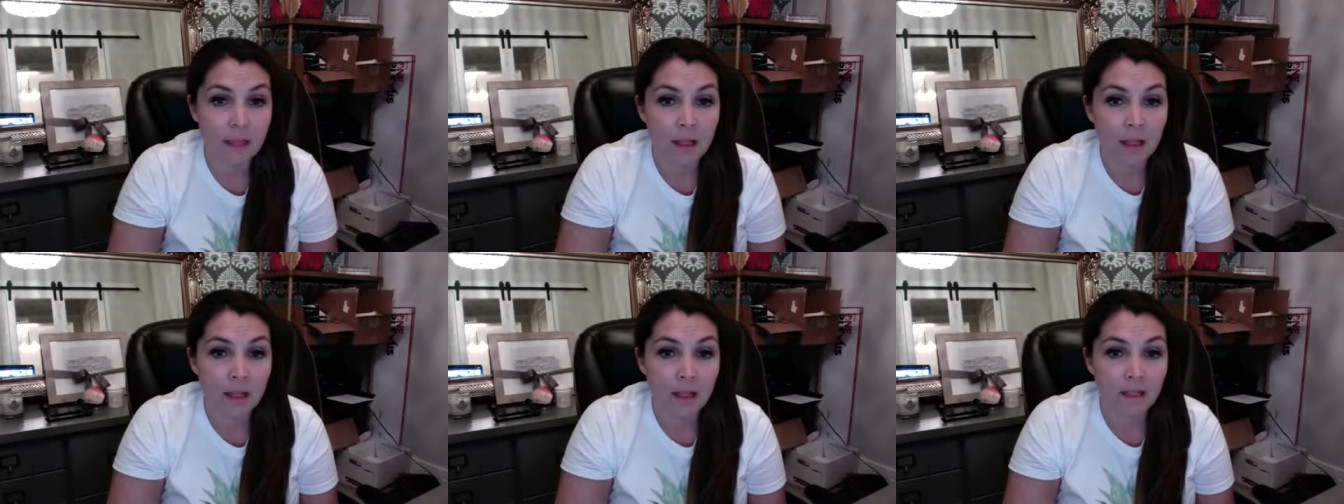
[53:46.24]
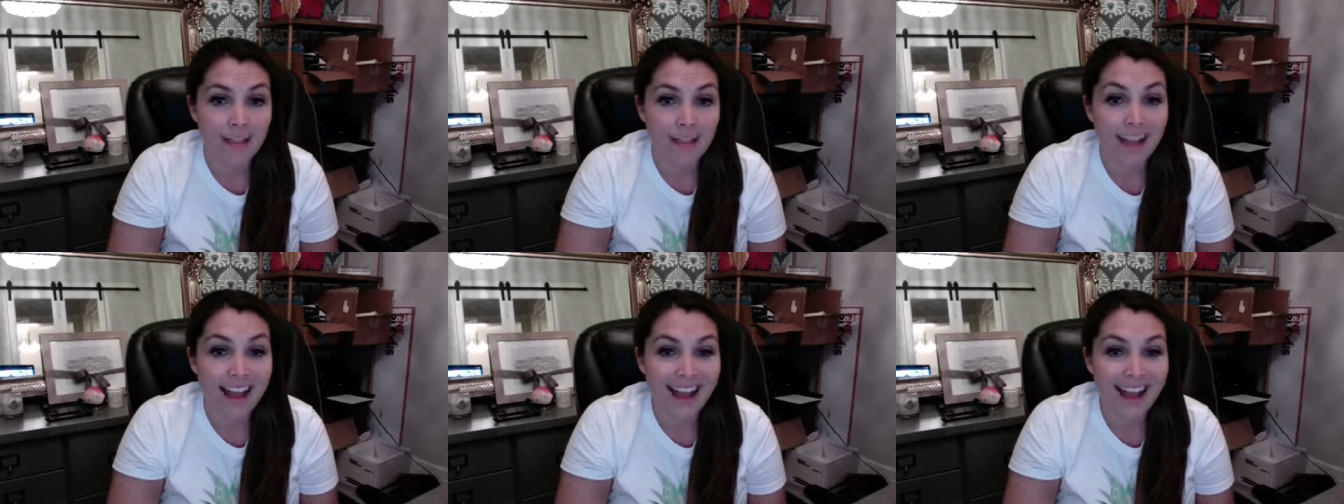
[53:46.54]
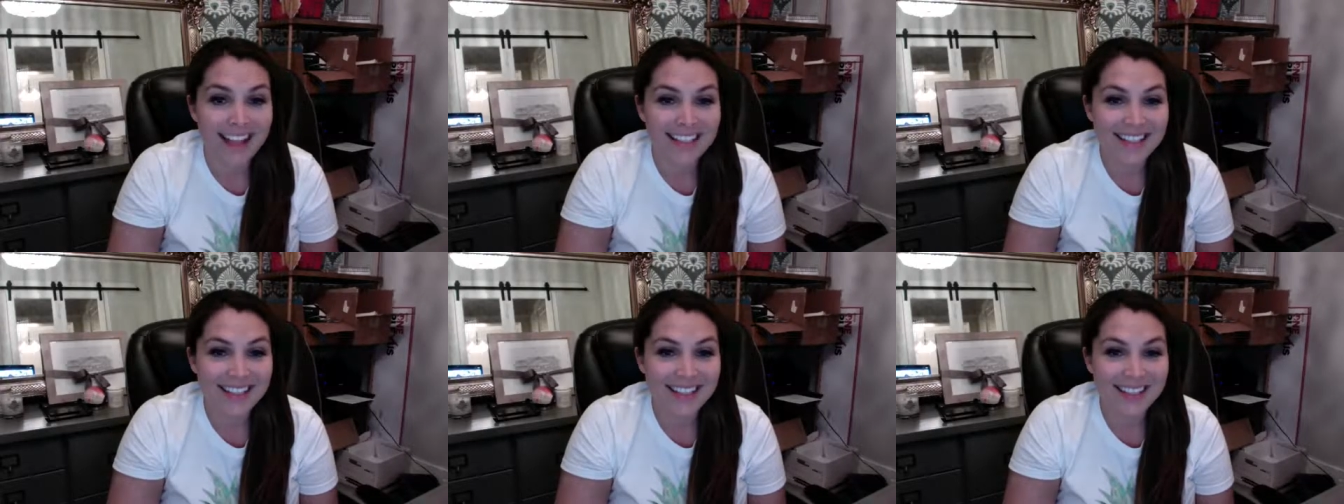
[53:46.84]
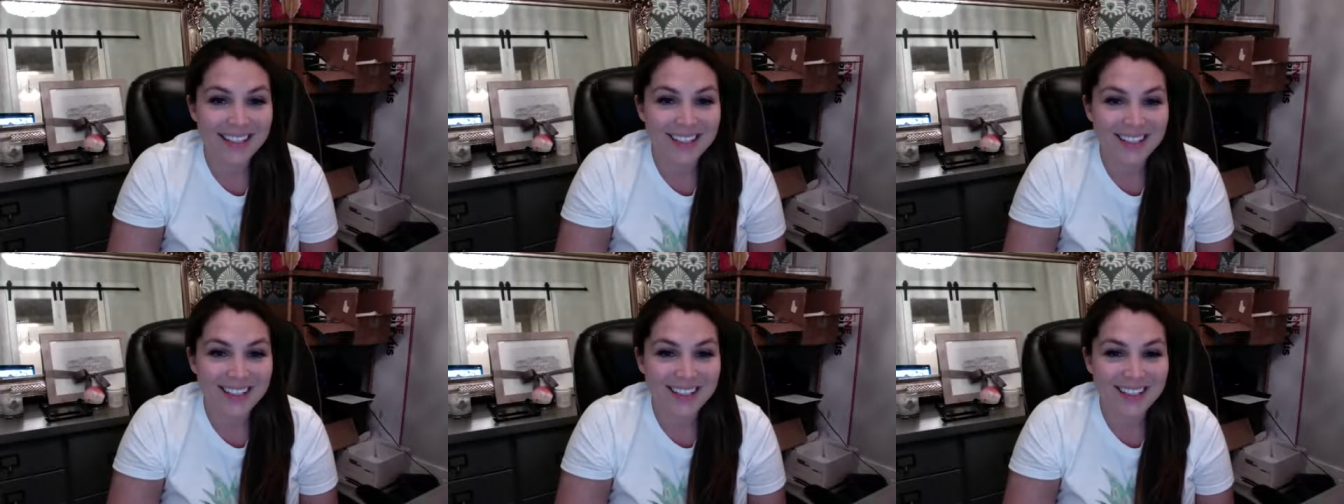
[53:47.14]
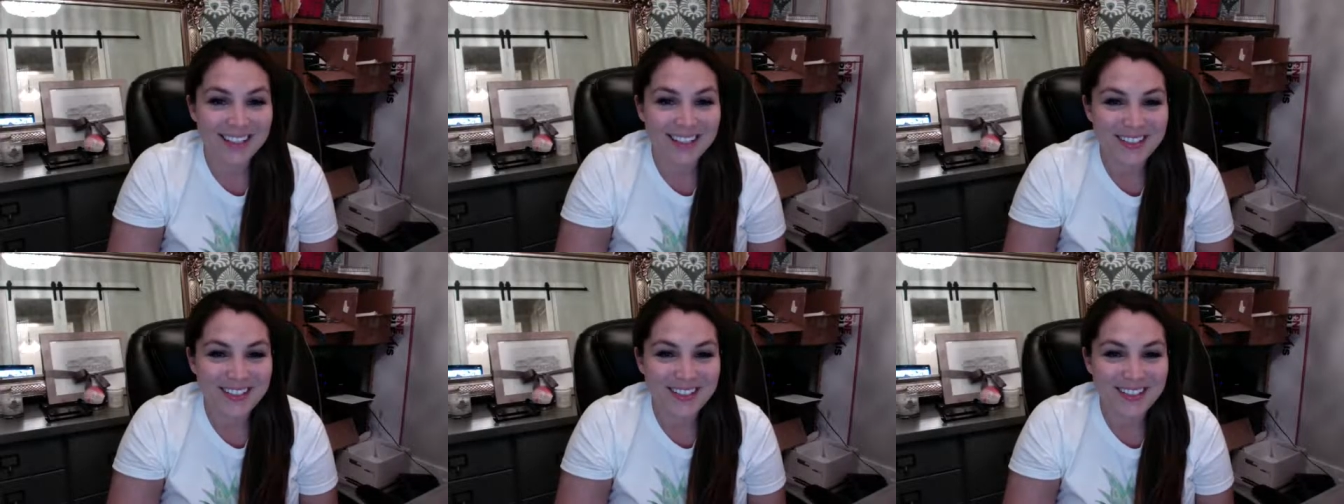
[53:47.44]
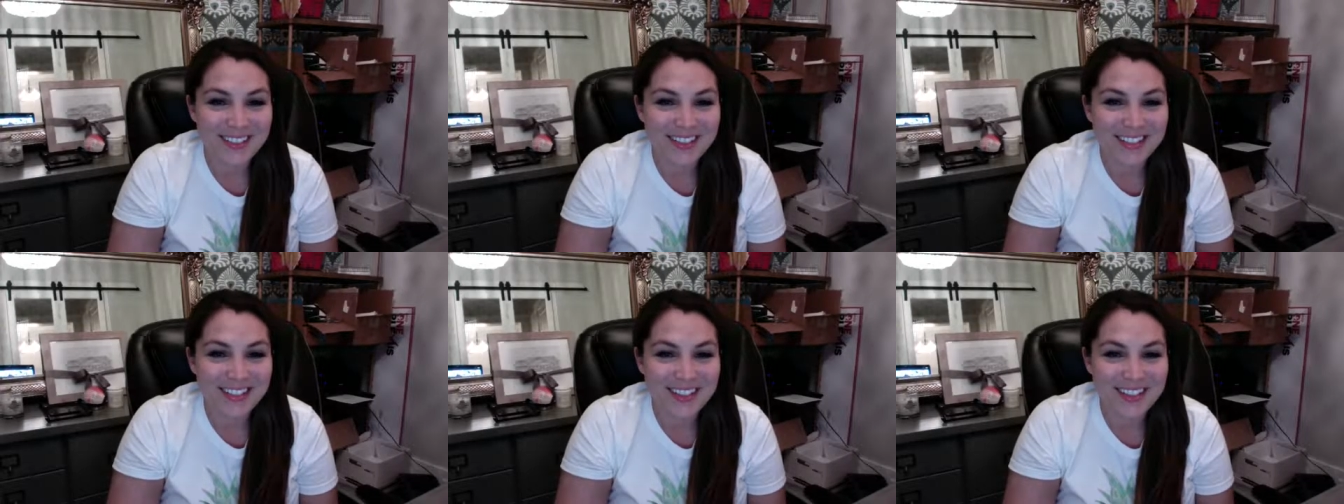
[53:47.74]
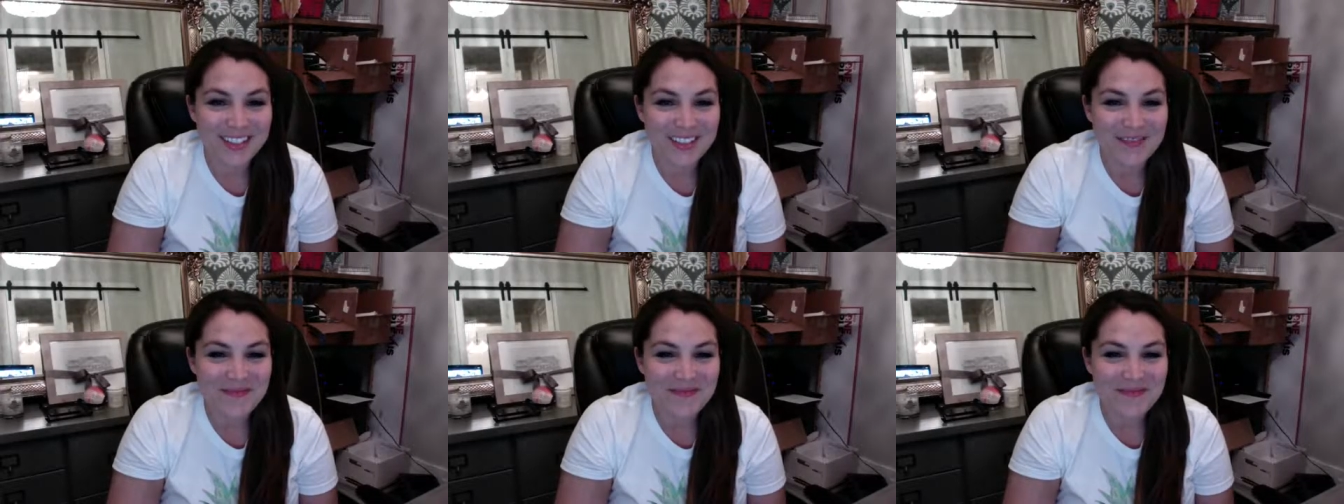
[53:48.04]
The highs and lows are so
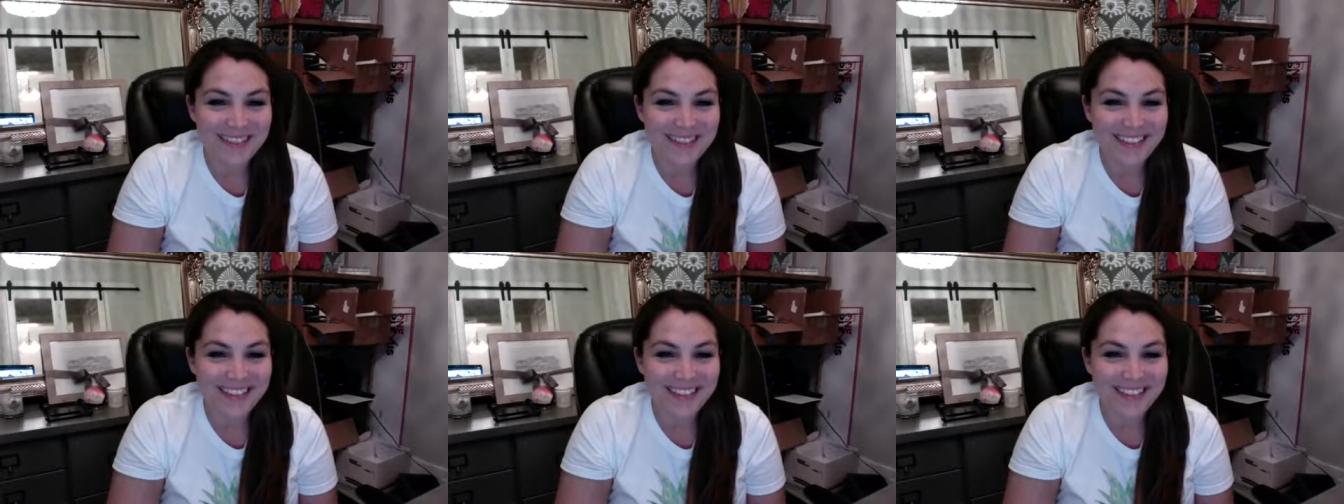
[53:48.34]
extreme.